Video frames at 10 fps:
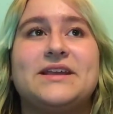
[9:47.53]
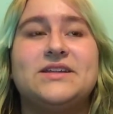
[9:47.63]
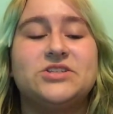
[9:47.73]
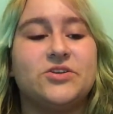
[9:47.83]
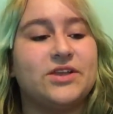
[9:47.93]

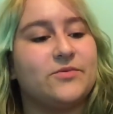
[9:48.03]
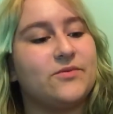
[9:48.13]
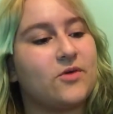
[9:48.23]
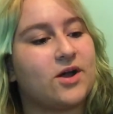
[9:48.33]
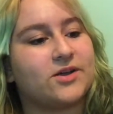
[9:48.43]
And so, like, we
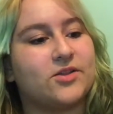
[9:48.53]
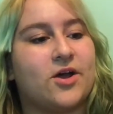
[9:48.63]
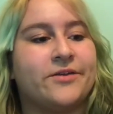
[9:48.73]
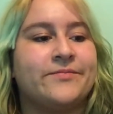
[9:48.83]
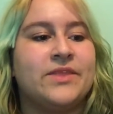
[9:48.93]
walk
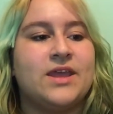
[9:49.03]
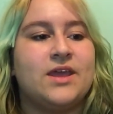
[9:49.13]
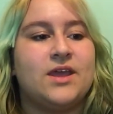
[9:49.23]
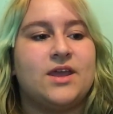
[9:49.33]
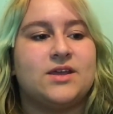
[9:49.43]
along
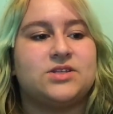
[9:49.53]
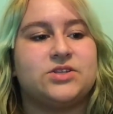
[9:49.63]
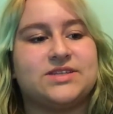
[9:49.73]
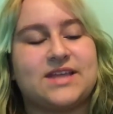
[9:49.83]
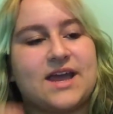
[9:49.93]
to
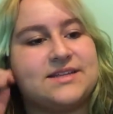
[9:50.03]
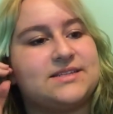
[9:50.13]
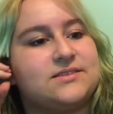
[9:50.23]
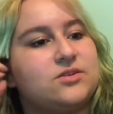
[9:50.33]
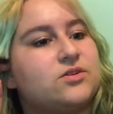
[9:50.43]
this
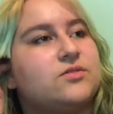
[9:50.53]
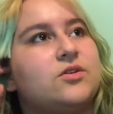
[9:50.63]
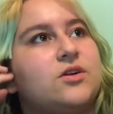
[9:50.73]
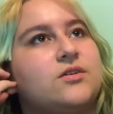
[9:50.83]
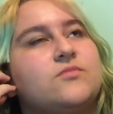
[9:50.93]
guy's,
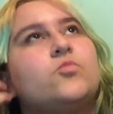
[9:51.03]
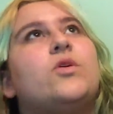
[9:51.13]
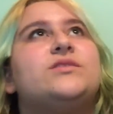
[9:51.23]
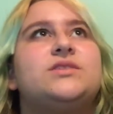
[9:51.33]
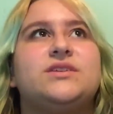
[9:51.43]

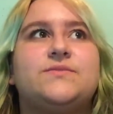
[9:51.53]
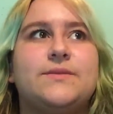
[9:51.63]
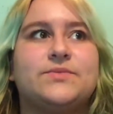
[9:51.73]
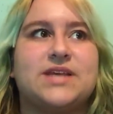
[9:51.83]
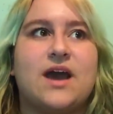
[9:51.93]
to these
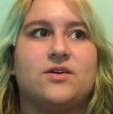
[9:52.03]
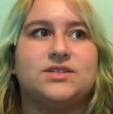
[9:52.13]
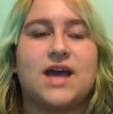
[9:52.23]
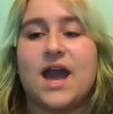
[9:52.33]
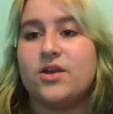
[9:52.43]
people's
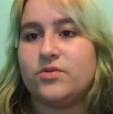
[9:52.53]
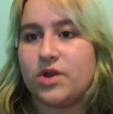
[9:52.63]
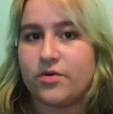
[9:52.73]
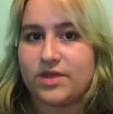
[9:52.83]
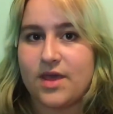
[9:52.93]
house. I don't
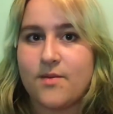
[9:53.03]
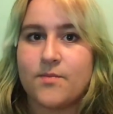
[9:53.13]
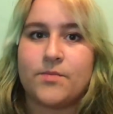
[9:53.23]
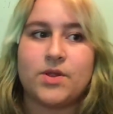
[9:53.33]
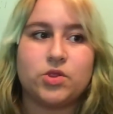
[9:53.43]
know
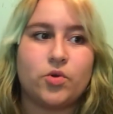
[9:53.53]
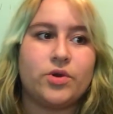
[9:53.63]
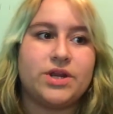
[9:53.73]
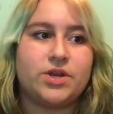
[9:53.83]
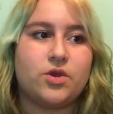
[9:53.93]
them, but
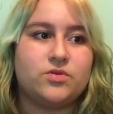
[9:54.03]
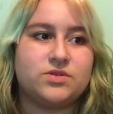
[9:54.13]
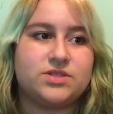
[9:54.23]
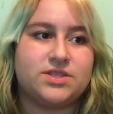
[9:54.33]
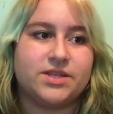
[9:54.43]
Lori
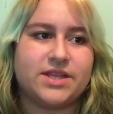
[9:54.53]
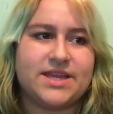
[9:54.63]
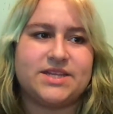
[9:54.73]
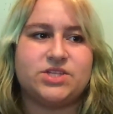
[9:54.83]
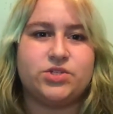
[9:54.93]
knows the
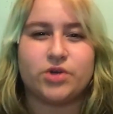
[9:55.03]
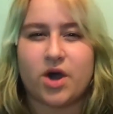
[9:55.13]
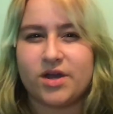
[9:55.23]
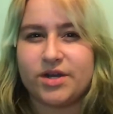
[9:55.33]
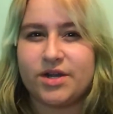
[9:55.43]
lady's
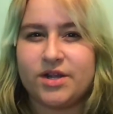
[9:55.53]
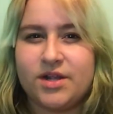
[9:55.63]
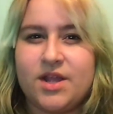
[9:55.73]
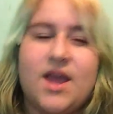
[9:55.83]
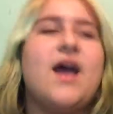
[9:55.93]
daughter,
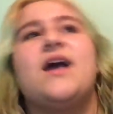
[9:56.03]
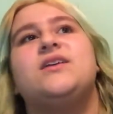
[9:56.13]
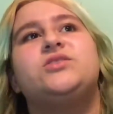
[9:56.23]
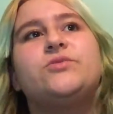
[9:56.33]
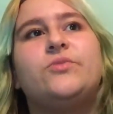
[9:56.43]

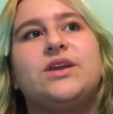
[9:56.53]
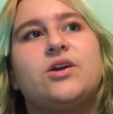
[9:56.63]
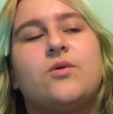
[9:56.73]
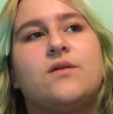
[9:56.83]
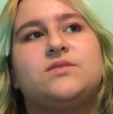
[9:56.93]
And so we
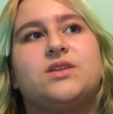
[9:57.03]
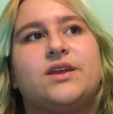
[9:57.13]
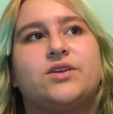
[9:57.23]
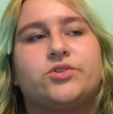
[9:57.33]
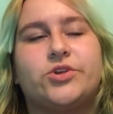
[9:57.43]
go up to,
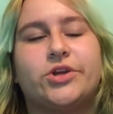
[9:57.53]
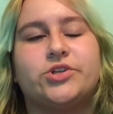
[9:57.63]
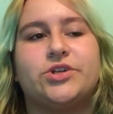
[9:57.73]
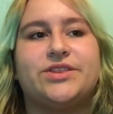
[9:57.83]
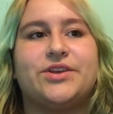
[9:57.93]
like,
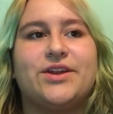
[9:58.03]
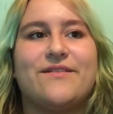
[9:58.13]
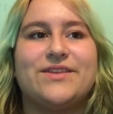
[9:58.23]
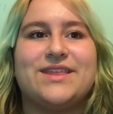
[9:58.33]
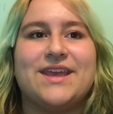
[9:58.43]
trick-or-treat there and
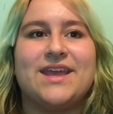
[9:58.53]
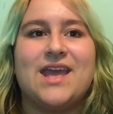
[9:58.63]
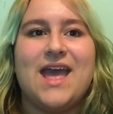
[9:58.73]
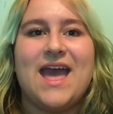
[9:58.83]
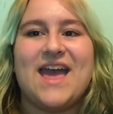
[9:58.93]
everything.
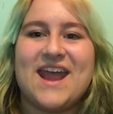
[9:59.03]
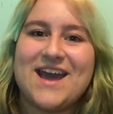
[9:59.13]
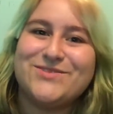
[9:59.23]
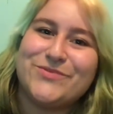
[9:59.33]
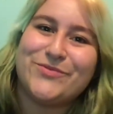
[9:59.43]
And
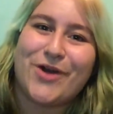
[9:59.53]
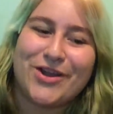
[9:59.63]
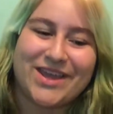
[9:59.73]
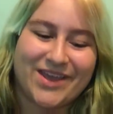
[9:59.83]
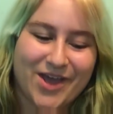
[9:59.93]
as we're
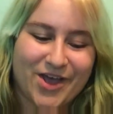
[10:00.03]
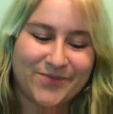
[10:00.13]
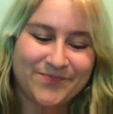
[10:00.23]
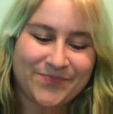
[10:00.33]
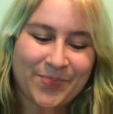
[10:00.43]
walking
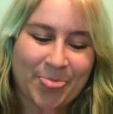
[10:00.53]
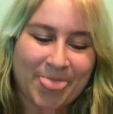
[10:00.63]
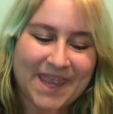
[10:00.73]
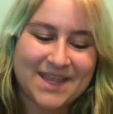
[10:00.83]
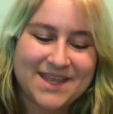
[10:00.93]
up,
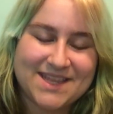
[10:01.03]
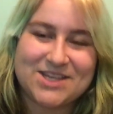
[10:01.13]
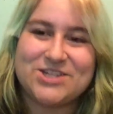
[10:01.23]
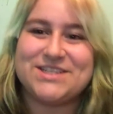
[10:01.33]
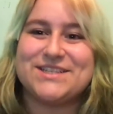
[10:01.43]

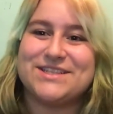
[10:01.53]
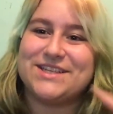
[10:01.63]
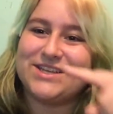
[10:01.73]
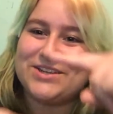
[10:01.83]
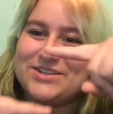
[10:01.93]
there's this
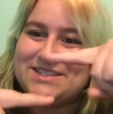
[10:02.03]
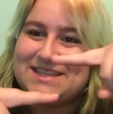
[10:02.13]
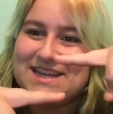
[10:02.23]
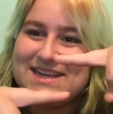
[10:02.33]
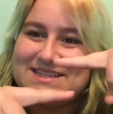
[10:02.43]
little
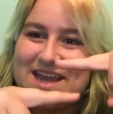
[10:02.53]
teeny